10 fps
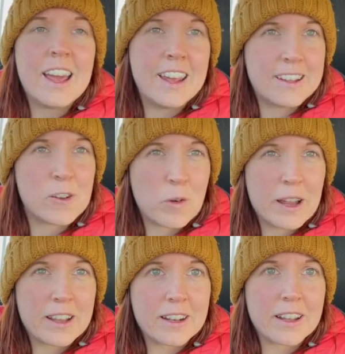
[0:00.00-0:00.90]
eat
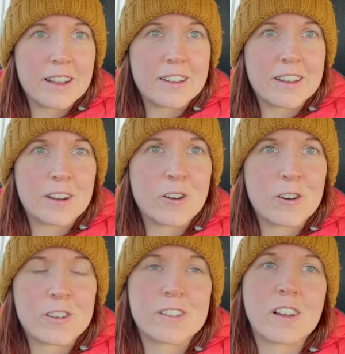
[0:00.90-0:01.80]
away at the, the
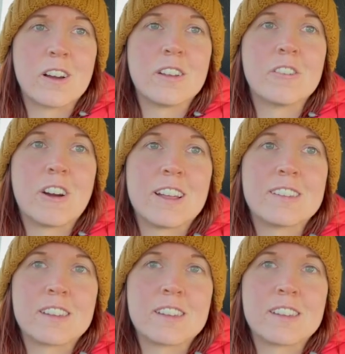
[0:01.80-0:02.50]
coast on the west